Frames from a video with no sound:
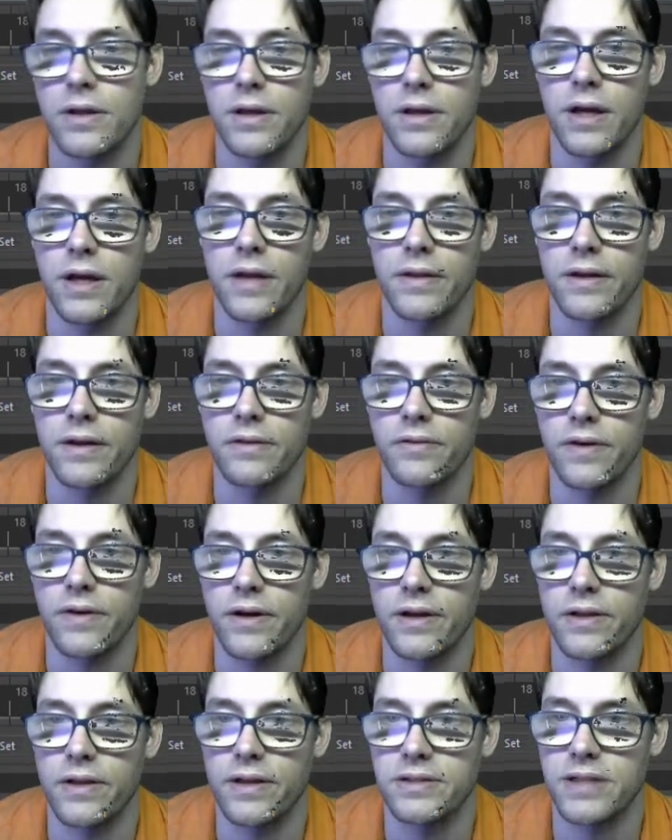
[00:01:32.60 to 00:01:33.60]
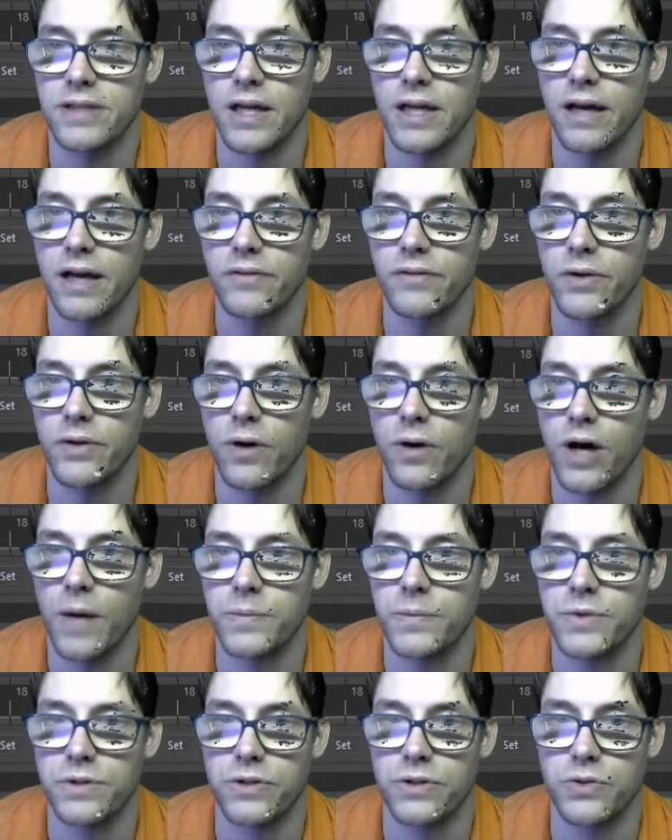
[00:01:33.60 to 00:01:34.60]
and then you can see I have no
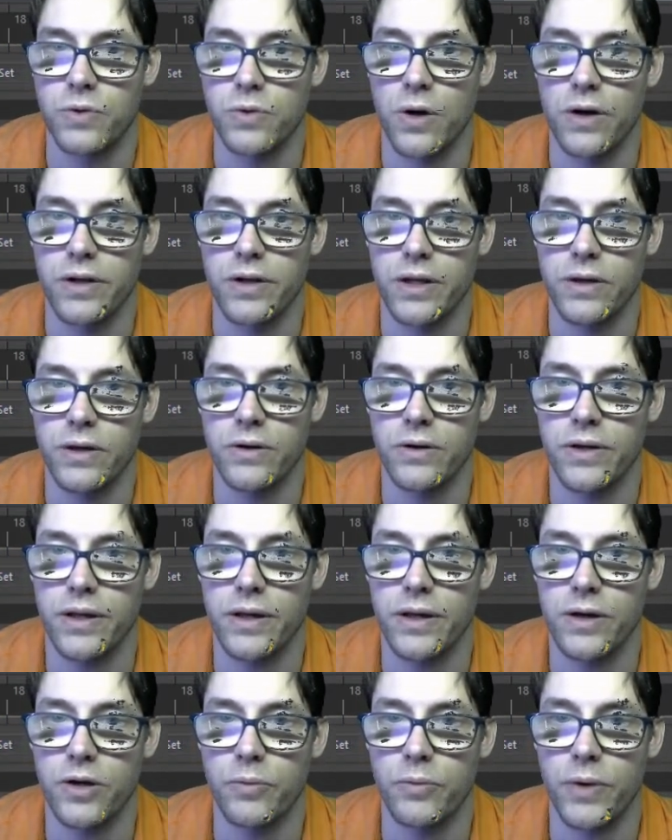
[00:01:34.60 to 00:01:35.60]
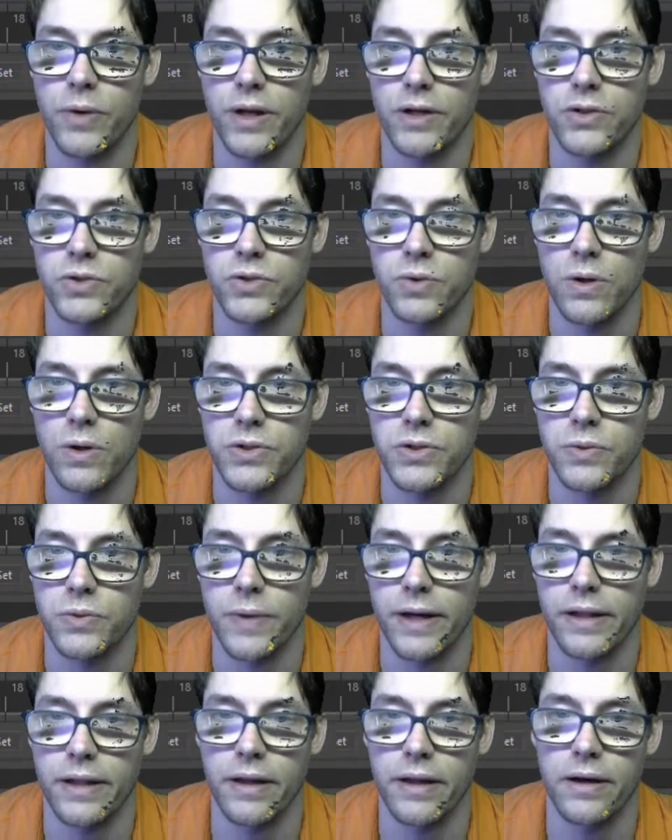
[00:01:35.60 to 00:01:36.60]
option to draw here or here, but I can draw
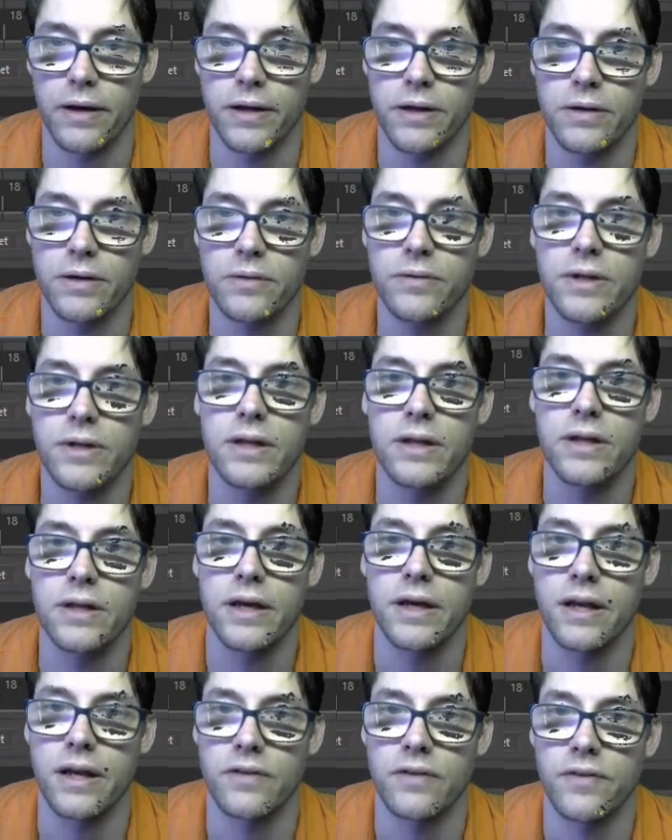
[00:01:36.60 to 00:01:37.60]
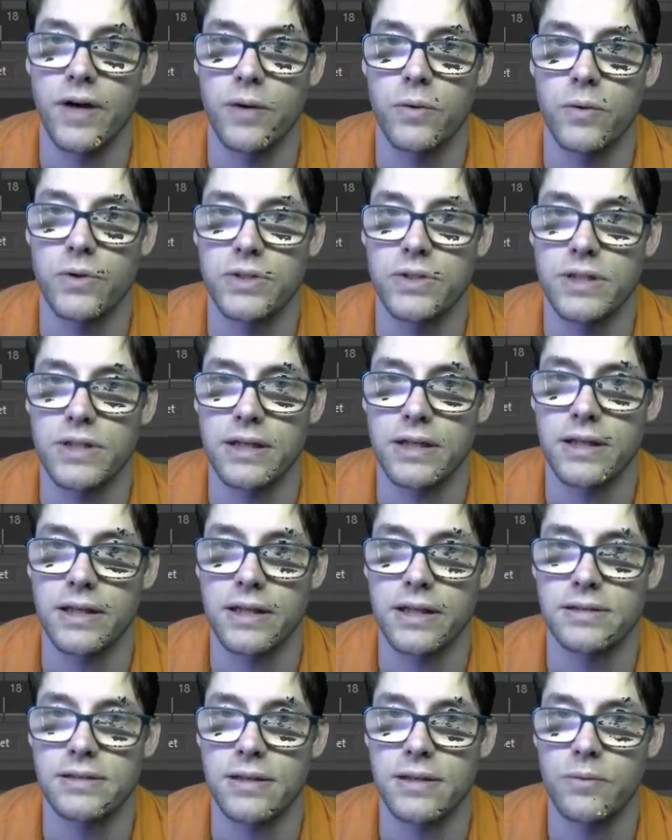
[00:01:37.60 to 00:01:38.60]
directly on here. And if I were to
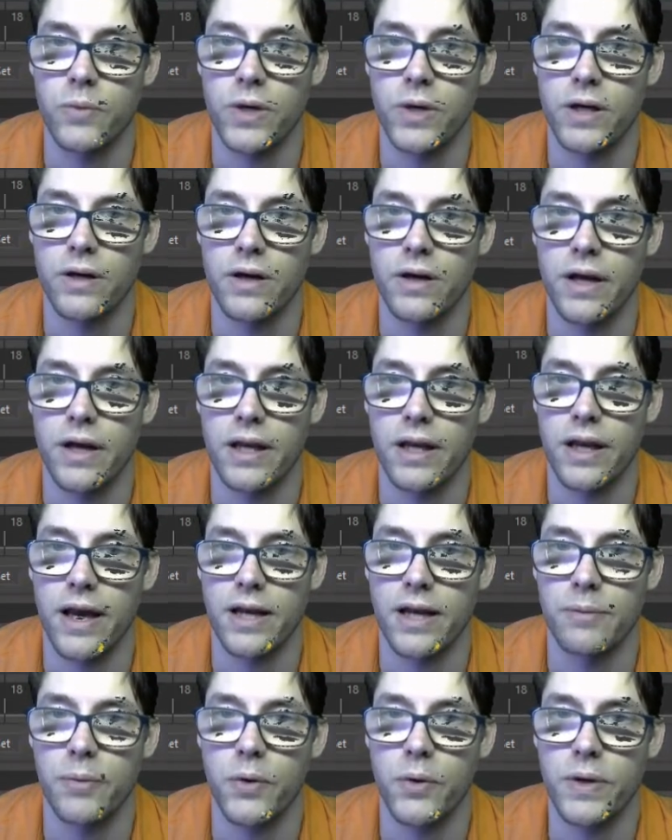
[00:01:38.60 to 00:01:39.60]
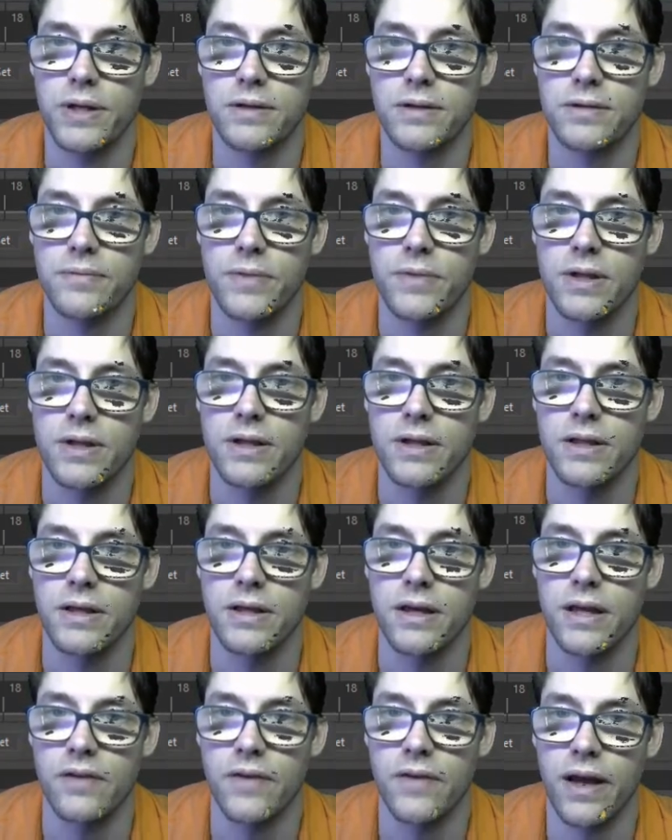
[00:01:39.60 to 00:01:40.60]
click somewhere, I can add a point.
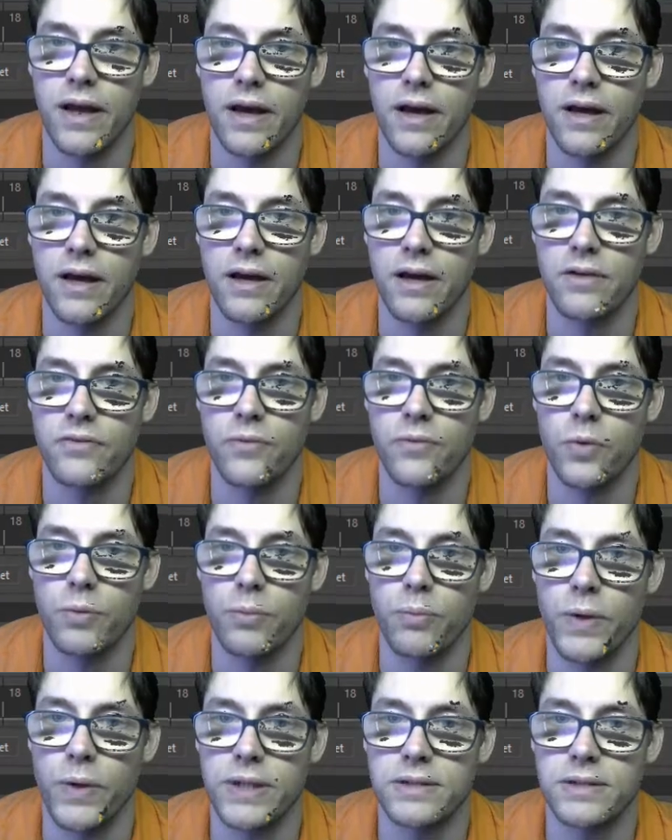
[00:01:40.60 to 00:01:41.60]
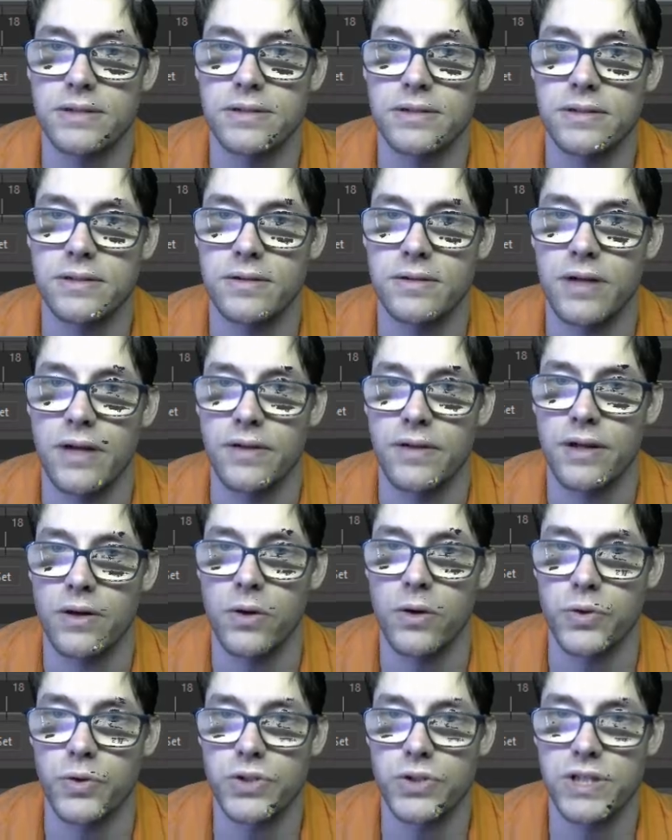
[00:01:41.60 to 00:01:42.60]
And if I add 4 points and then
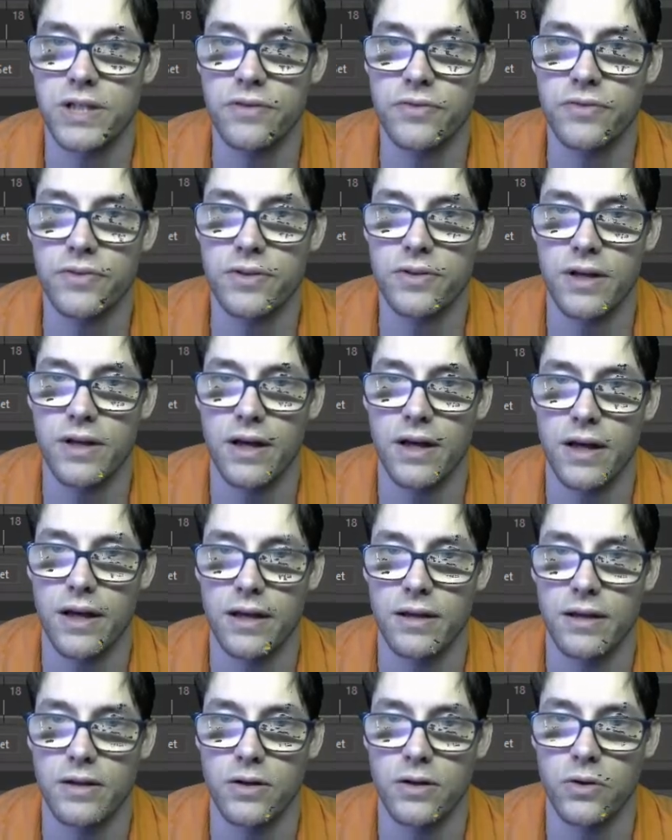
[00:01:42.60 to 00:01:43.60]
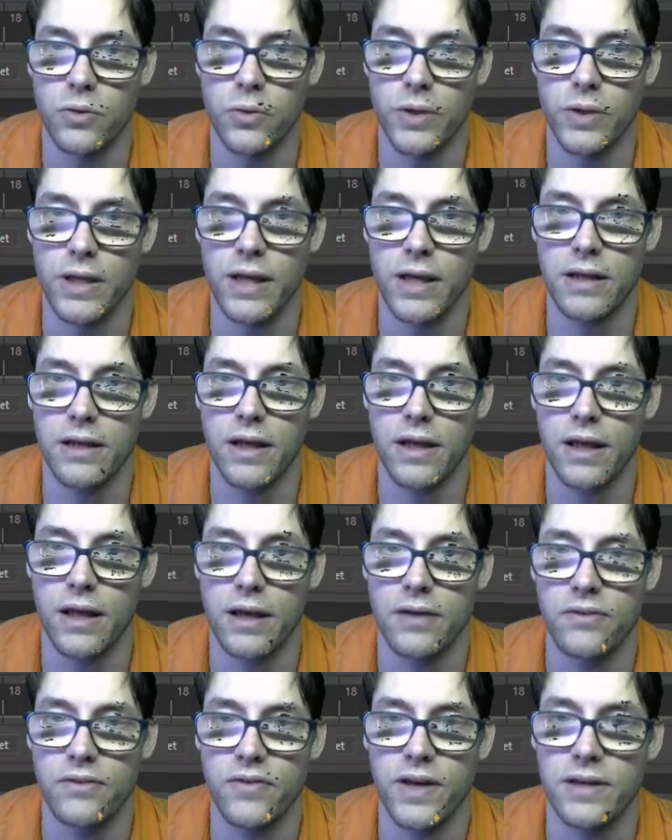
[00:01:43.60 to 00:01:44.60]
hold Shift, I can create
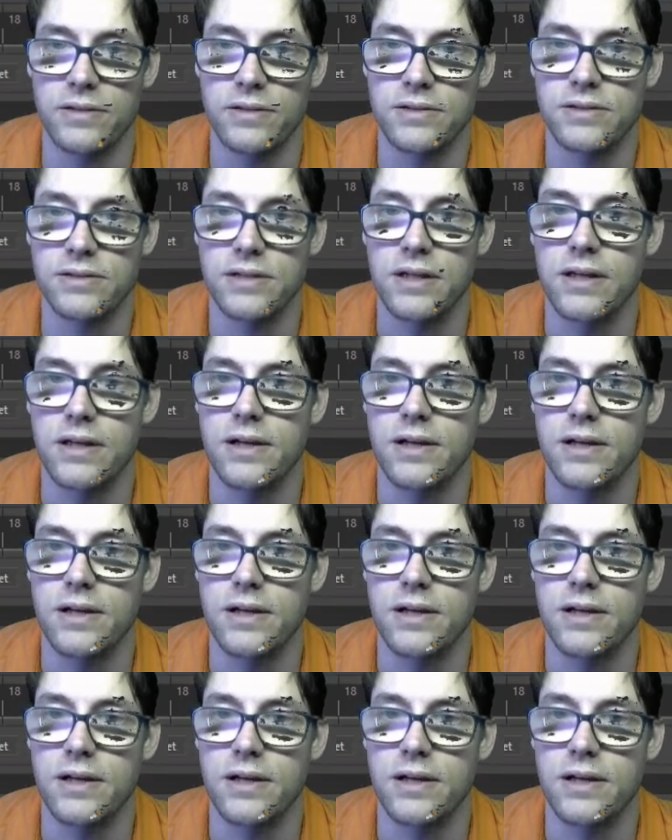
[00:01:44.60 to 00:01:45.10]
a face.